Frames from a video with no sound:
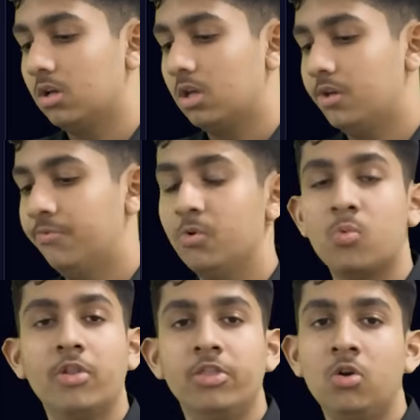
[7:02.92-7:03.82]
if we
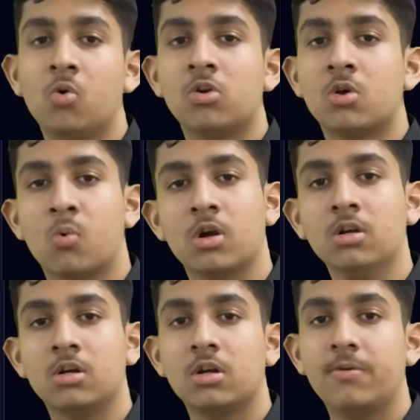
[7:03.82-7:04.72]
want the code to
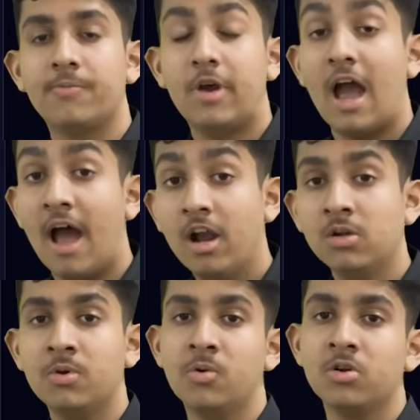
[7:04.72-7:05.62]
work and
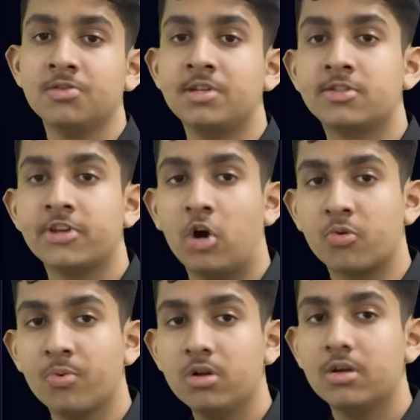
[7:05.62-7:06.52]
we want to see its
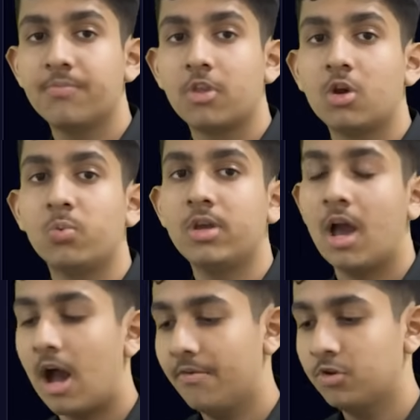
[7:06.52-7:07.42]
output, we
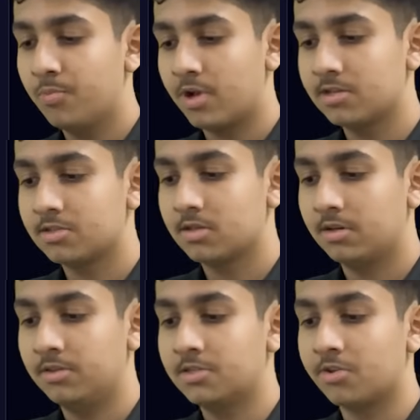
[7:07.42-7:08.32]
have to press
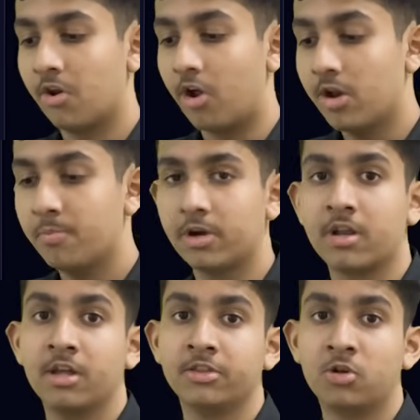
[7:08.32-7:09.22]
this run button
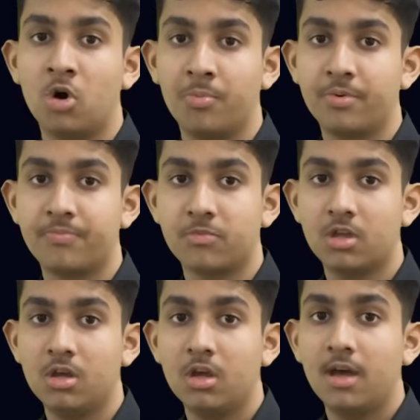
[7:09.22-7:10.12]
at the top.
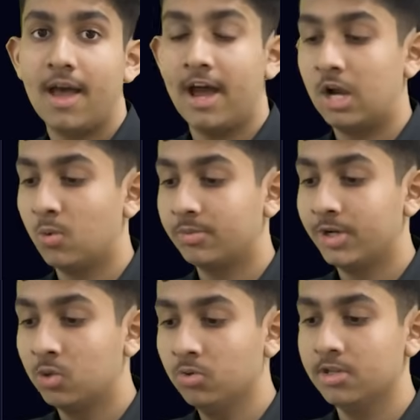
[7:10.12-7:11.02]
And when we
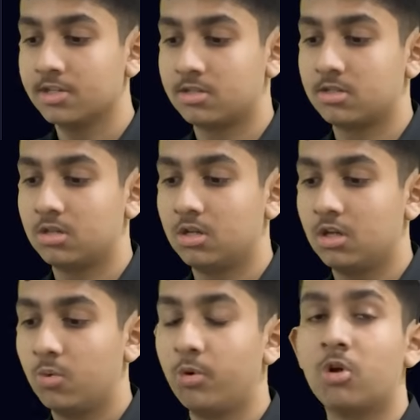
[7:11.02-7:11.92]
do this,
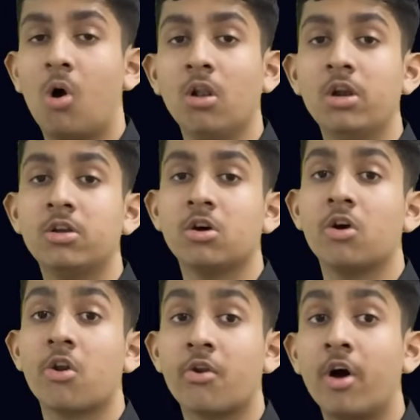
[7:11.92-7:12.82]
we call it
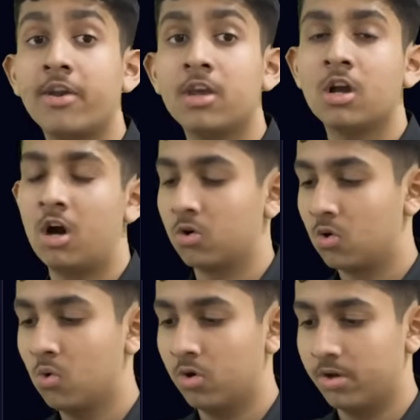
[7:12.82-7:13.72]
running our
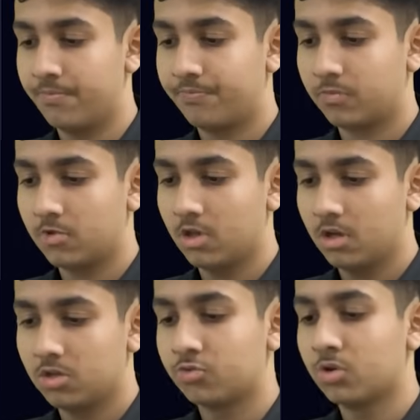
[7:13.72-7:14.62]
code.
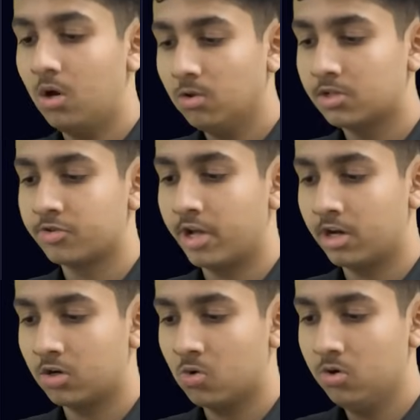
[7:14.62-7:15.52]
So now let's run
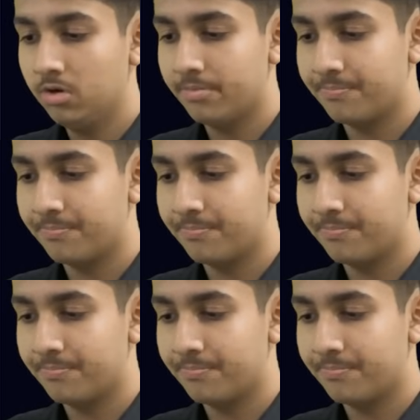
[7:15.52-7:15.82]
our code.